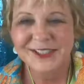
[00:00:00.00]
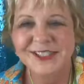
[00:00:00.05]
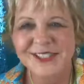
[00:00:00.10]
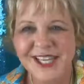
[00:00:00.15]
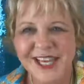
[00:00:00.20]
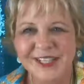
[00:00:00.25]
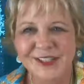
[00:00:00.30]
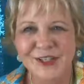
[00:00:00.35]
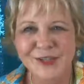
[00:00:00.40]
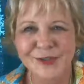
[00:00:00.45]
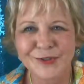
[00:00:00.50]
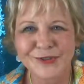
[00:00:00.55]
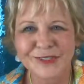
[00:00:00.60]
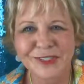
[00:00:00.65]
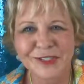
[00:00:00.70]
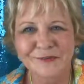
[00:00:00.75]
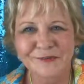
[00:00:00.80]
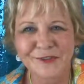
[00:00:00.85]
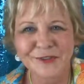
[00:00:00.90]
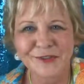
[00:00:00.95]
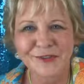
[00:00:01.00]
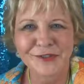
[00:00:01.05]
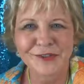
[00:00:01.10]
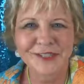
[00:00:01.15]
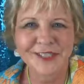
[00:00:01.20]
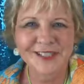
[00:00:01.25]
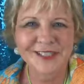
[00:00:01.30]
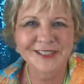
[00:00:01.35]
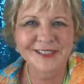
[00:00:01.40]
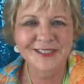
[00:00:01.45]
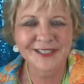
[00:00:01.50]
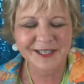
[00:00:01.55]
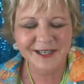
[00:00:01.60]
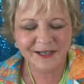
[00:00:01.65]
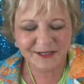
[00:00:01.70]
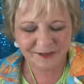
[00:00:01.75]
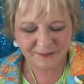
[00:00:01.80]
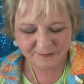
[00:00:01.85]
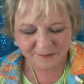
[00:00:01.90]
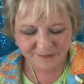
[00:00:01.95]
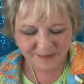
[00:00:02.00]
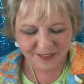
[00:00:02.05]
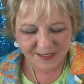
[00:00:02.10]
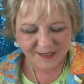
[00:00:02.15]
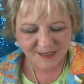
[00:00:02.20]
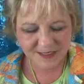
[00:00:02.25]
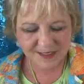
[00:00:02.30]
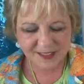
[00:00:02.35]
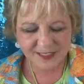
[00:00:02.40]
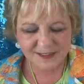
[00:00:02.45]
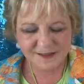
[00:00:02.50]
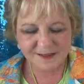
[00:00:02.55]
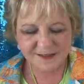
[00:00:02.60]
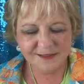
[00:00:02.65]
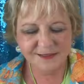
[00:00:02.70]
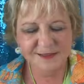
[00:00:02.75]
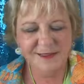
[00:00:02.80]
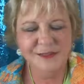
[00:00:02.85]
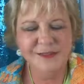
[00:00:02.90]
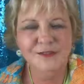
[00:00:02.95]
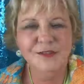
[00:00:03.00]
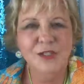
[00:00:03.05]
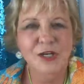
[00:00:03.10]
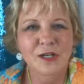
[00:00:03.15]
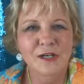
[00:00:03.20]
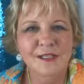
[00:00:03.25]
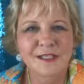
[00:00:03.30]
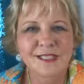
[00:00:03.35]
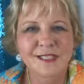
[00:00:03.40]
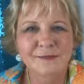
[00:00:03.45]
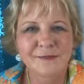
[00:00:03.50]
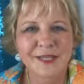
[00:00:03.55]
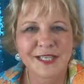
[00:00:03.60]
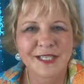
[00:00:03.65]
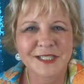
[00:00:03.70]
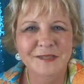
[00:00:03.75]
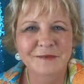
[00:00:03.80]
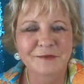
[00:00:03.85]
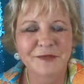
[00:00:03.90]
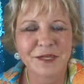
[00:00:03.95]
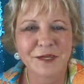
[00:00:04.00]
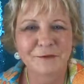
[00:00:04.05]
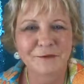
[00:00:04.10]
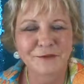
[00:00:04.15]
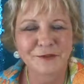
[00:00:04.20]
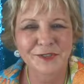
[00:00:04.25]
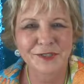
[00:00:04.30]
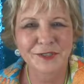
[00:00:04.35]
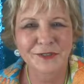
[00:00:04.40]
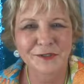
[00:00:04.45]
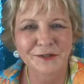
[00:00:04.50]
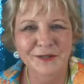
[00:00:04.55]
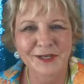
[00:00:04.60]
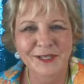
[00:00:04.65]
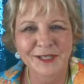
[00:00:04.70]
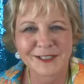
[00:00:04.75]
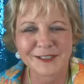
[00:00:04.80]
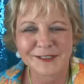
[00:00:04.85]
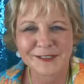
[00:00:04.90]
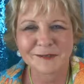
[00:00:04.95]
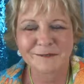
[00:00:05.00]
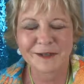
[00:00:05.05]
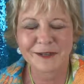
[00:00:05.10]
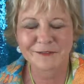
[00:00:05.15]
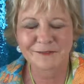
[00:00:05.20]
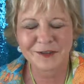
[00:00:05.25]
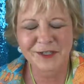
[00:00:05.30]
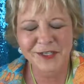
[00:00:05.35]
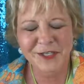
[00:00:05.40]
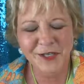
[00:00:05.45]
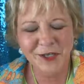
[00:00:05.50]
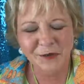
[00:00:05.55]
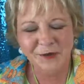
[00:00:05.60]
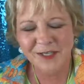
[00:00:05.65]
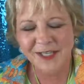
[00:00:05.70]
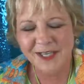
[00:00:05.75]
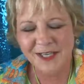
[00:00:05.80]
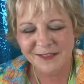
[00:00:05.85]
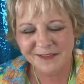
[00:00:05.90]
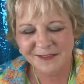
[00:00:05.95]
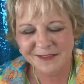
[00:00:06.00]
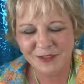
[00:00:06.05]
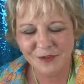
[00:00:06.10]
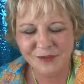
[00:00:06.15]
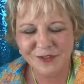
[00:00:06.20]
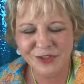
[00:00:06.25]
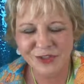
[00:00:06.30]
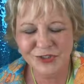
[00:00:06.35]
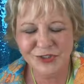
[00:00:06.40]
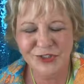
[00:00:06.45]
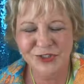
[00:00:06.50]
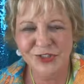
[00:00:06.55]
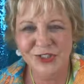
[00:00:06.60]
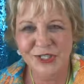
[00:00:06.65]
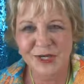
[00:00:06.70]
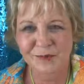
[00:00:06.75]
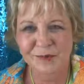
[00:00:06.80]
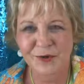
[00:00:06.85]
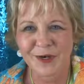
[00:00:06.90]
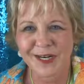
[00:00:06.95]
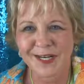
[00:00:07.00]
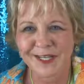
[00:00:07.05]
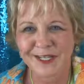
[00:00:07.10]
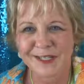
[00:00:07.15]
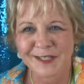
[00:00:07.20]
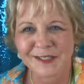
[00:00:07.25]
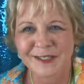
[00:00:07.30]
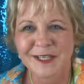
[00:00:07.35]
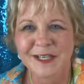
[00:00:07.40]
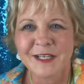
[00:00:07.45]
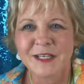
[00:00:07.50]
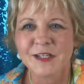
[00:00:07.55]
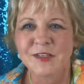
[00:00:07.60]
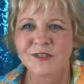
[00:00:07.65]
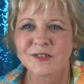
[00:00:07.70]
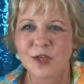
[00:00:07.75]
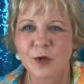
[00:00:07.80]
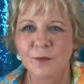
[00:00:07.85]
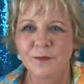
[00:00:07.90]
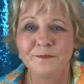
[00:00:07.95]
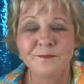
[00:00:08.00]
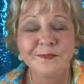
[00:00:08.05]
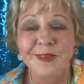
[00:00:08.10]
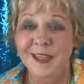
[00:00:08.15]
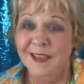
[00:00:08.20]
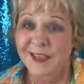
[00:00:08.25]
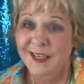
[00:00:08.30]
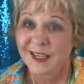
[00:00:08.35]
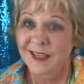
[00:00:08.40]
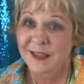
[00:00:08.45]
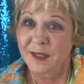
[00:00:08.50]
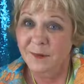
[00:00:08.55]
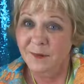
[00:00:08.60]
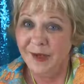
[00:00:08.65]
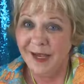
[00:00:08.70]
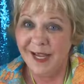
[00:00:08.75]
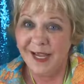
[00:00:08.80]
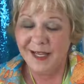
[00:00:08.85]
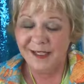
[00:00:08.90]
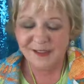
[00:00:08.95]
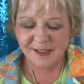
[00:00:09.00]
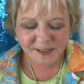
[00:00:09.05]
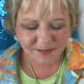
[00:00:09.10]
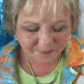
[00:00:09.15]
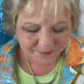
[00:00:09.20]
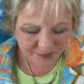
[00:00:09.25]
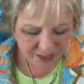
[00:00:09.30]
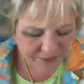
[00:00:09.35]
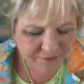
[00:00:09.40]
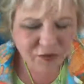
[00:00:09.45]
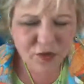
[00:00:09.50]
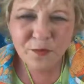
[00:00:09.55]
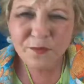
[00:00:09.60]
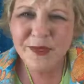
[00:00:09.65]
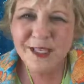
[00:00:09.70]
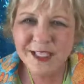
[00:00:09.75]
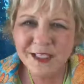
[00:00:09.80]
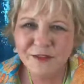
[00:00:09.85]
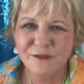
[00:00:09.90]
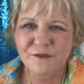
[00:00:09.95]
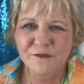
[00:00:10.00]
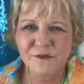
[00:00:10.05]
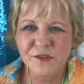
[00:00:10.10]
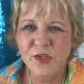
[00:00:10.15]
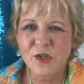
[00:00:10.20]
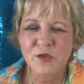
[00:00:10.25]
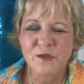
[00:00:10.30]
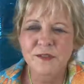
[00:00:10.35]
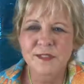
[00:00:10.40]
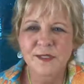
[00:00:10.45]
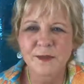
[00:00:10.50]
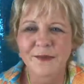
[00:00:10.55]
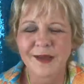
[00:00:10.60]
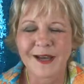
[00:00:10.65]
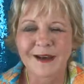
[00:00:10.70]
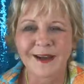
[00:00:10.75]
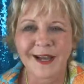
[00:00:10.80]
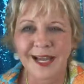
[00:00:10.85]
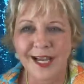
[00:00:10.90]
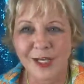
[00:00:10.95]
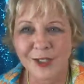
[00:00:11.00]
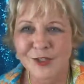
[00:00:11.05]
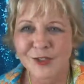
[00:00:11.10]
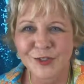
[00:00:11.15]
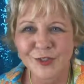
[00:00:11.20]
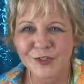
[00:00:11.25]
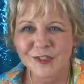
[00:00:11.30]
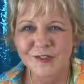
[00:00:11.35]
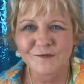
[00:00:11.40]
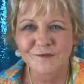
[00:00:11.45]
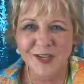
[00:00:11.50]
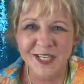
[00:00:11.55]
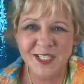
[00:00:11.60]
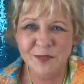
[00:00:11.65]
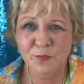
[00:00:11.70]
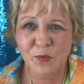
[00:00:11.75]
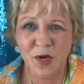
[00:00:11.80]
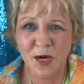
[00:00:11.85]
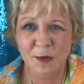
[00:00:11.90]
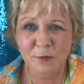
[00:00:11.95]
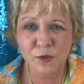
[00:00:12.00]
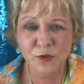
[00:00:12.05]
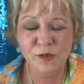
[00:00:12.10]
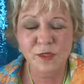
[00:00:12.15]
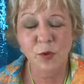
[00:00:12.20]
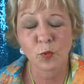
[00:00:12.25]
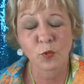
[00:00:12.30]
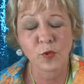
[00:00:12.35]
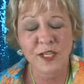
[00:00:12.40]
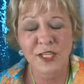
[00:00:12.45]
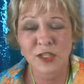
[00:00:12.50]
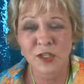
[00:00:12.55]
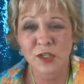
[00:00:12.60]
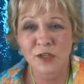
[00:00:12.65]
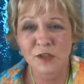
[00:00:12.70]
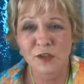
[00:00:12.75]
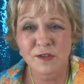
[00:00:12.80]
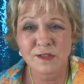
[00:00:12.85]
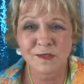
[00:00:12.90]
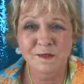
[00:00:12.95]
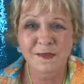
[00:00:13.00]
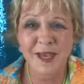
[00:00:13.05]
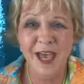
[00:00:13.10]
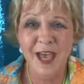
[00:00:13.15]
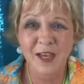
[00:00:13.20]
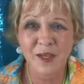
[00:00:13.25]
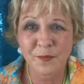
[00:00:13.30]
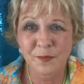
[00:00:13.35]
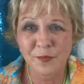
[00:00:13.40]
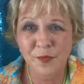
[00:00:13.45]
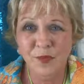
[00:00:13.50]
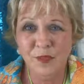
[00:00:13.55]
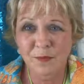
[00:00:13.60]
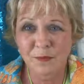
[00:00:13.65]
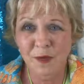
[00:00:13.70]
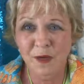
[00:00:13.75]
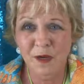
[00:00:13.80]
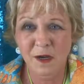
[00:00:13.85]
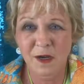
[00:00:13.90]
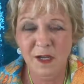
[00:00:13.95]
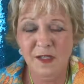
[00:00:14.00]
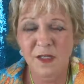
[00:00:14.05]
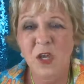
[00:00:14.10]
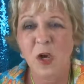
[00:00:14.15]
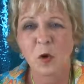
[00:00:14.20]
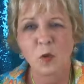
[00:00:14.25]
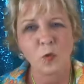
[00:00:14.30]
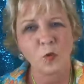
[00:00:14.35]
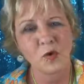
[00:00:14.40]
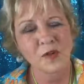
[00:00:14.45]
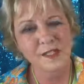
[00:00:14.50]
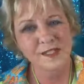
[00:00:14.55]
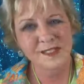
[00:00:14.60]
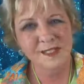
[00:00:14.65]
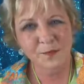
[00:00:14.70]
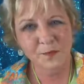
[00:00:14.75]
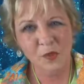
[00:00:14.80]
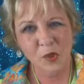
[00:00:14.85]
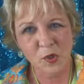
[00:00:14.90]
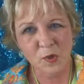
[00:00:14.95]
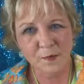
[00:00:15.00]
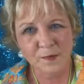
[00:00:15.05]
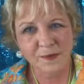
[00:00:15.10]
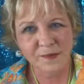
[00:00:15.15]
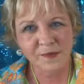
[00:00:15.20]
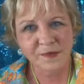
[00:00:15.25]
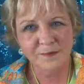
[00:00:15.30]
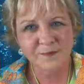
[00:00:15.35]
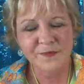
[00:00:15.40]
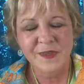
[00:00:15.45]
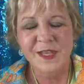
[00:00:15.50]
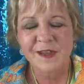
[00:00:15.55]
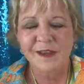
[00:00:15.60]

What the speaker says: Technical difficulties has caused me to be able to do my video again. So let's just jump right in. So in the past, have you been confused about how to use face primers, when to use them, how to put them on, what is the purpose?